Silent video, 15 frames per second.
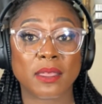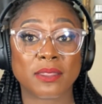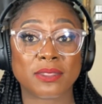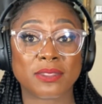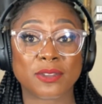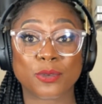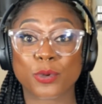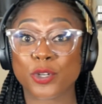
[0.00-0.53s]

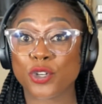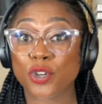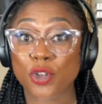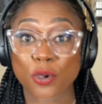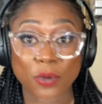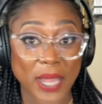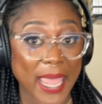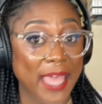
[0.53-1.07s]
There were
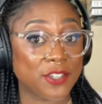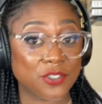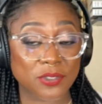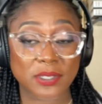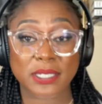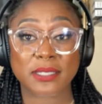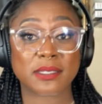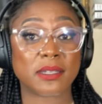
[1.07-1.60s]
no
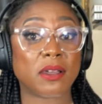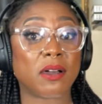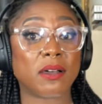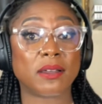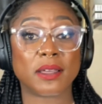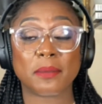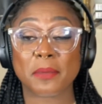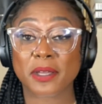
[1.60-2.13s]
casualties at
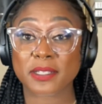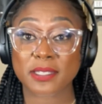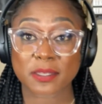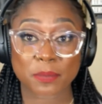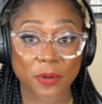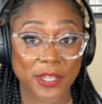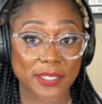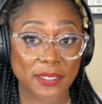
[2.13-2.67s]
all amongst
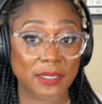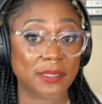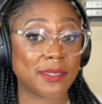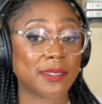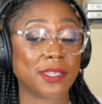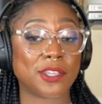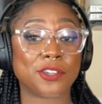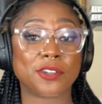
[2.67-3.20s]
the
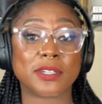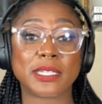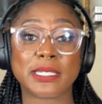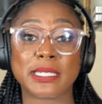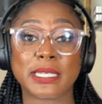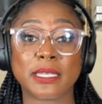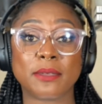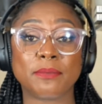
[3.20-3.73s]
president's
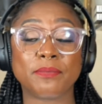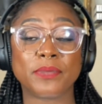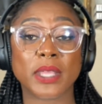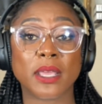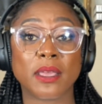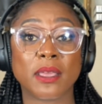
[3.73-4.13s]
security team.